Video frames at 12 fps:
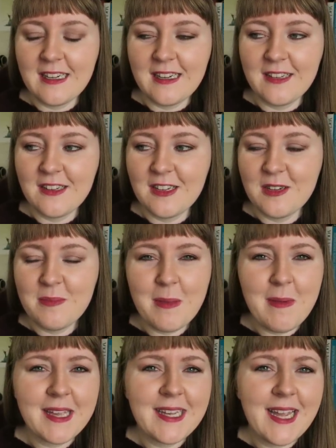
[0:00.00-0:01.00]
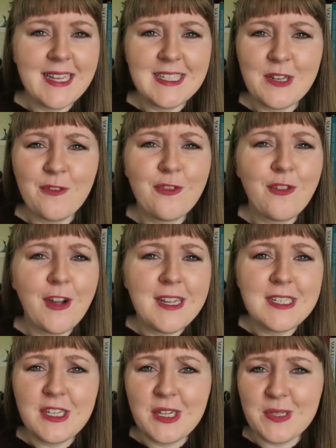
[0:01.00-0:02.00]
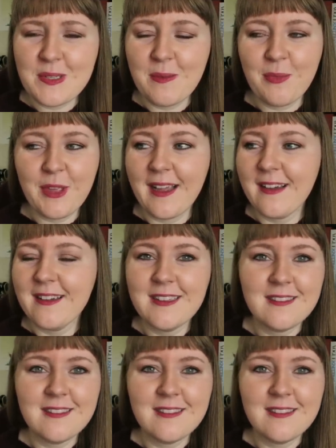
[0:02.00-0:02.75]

don't know, maybe I can edit on Friday or something.